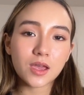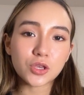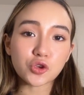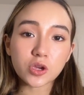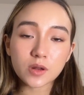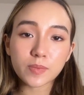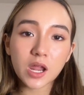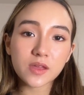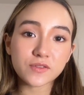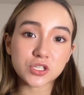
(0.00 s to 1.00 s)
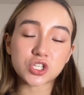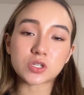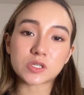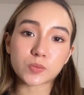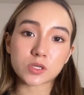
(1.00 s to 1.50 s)
You can apply for a
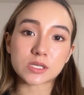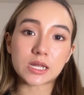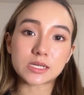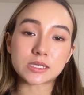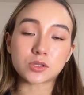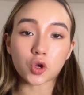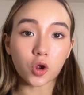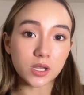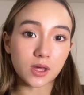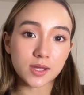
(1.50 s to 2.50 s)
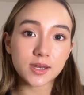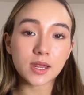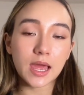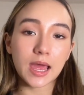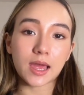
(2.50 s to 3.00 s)
student sponsor license
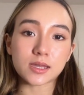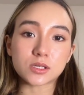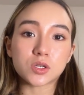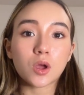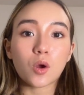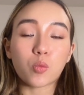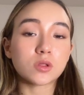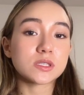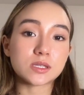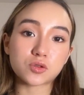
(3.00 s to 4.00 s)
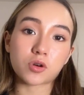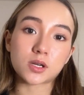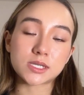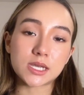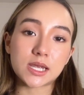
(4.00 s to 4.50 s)
online, and once it's
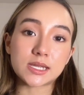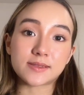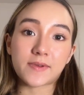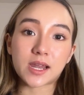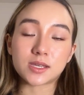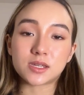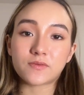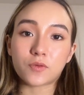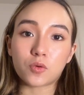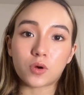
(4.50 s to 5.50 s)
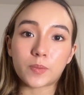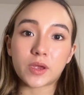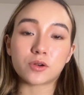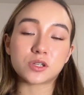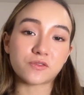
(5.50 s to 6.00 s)
granted, it is valid for a
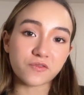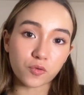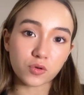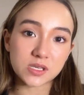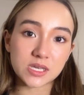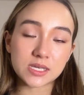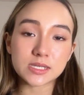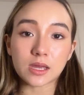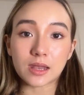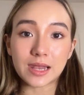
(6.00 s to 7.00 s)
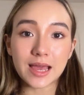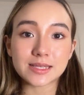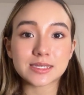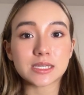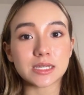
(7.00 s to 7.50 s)
period of 4 years
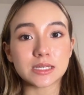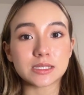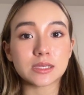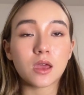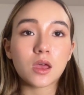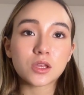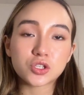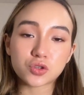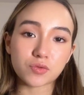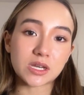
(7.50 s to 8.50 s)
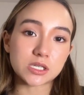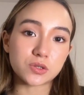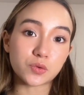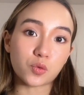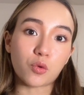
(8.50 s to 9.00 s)
unless it is
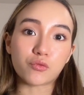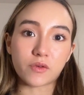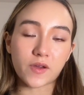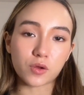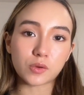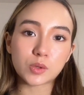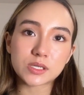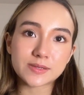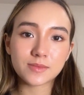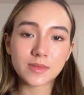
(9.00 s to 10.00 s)
surrendered or revoked.